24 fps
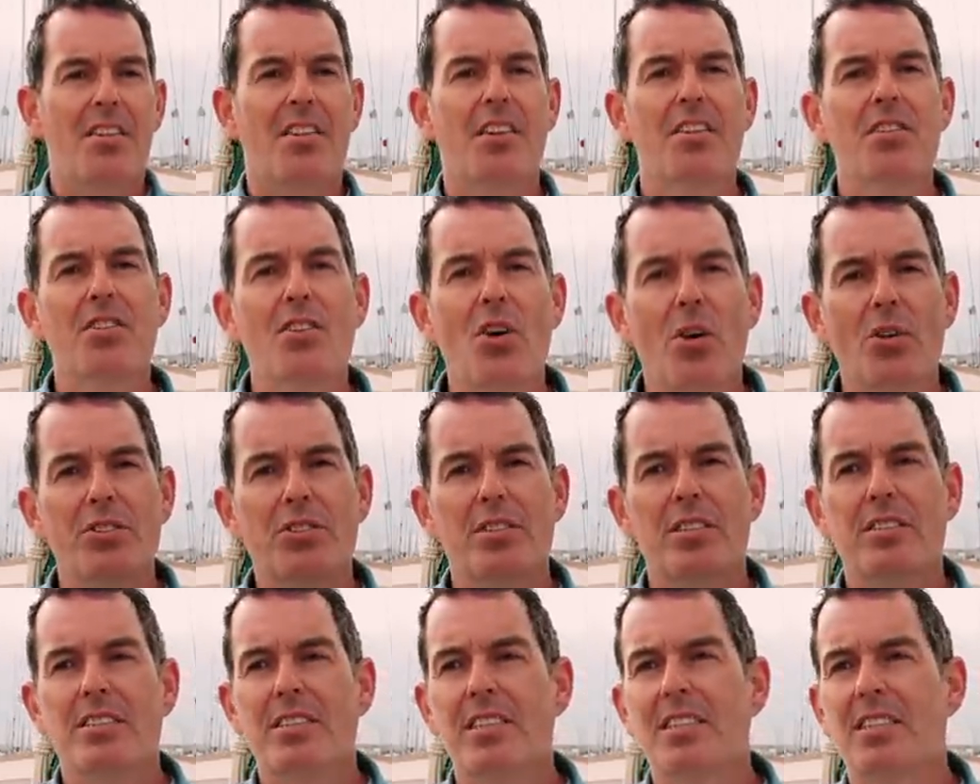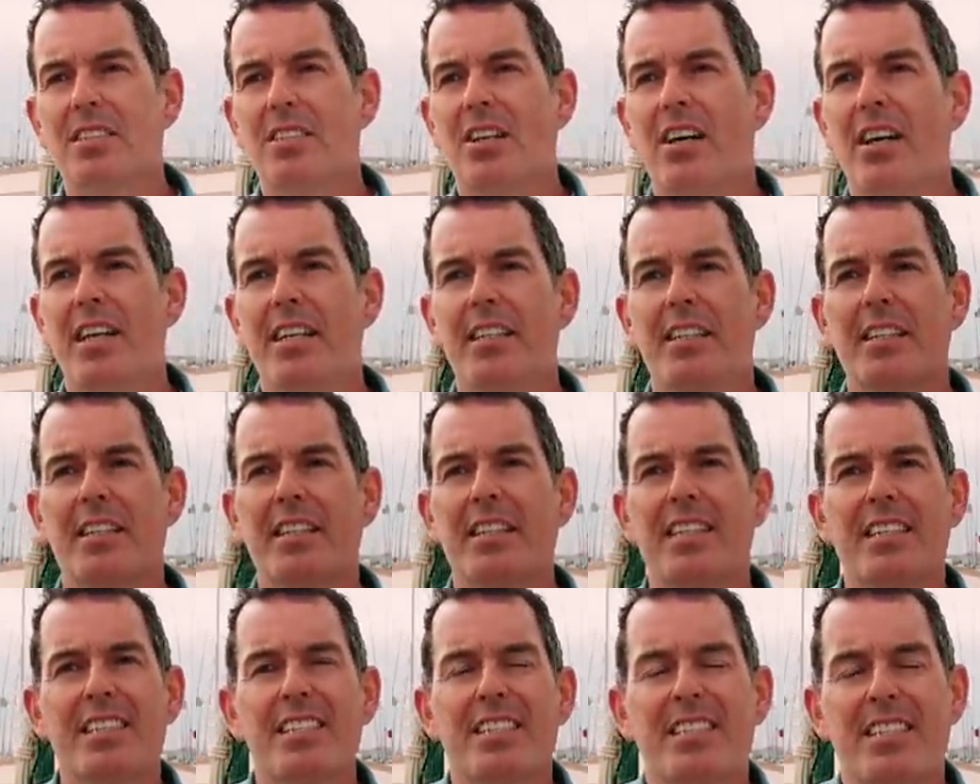The nod to design,
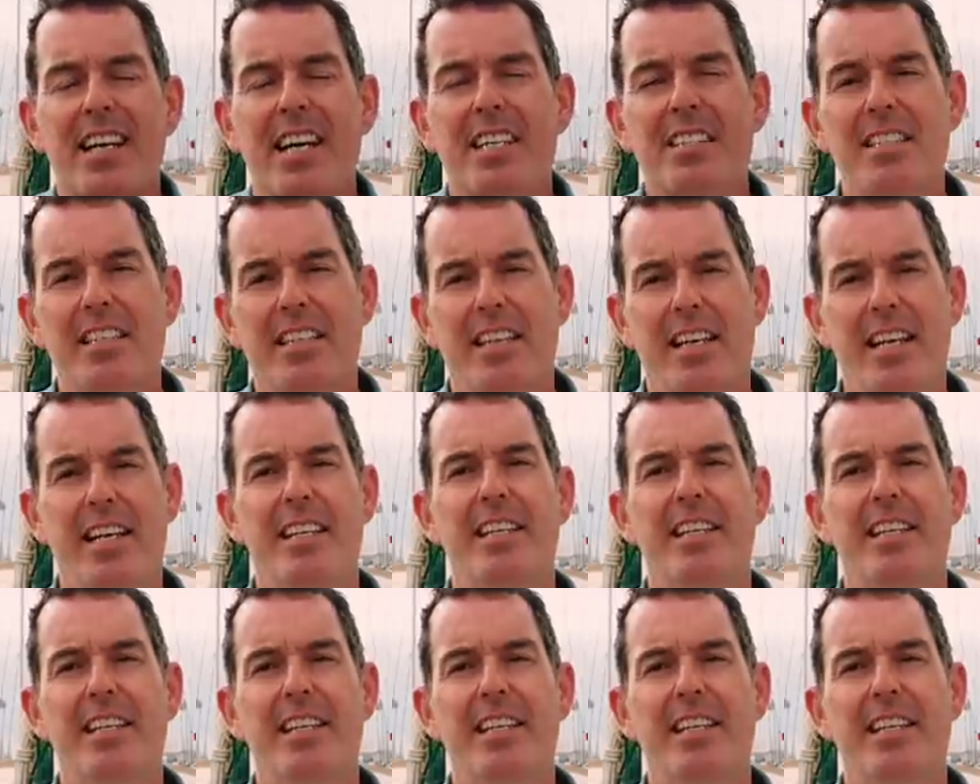the aesthetic,